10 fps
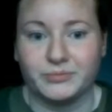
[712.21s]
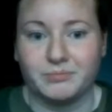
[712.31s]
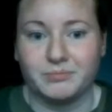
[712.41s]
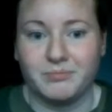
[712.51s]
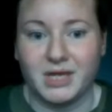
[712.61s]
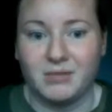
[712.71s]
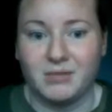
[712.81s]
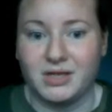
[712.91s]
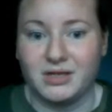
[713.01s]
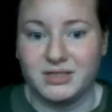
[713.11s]

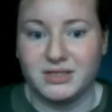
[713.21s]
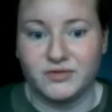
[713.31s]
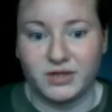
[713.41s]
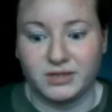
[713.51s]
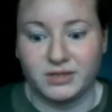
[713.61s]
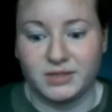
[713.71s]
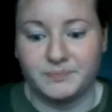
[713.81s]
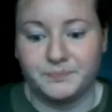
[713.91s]
maybe it is a felony.